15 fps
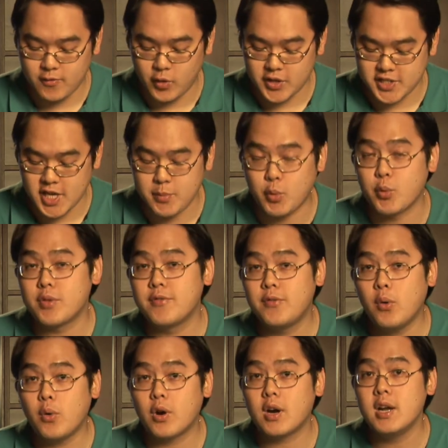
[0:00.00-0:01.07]
For example, with
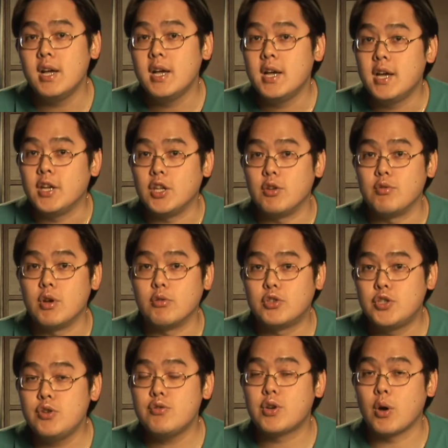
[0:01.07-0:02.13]
four, you know
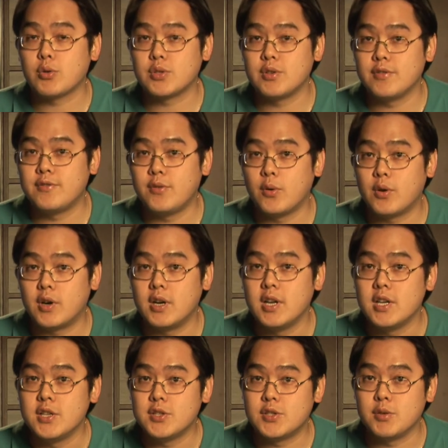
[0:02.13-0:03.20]
two goes into four,
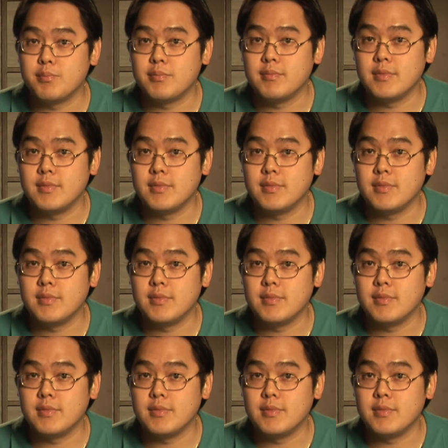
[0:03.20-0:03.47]
so,